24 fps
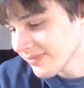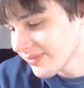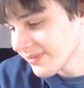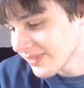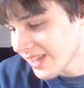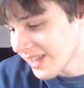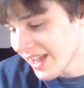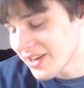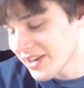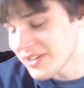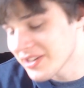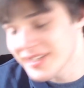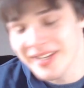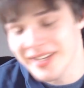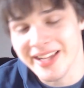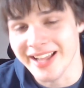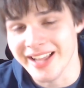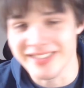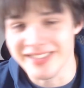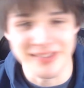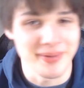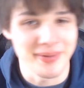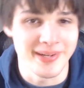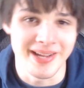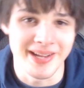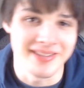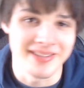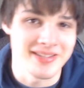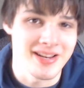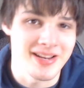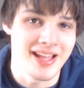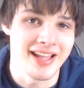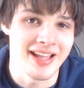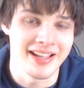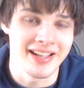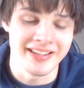just need to get something done
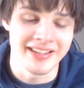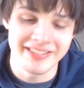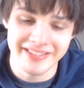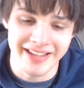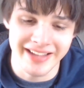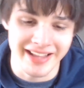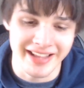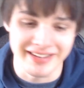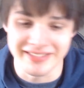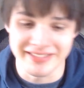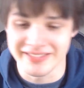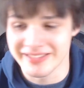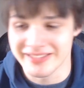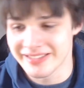today, and